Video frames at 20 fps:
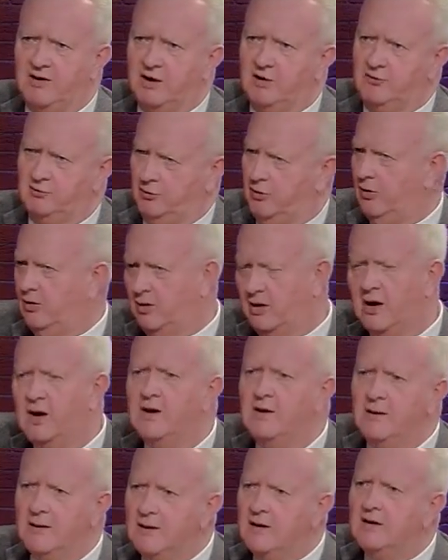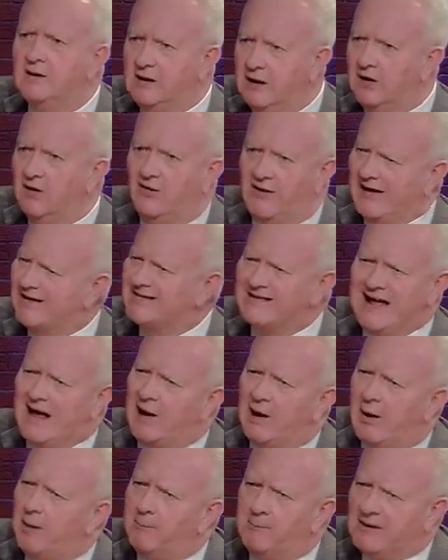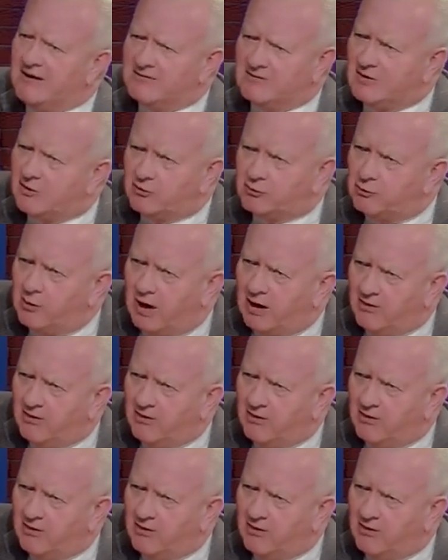controller. You know, that's not how business runs.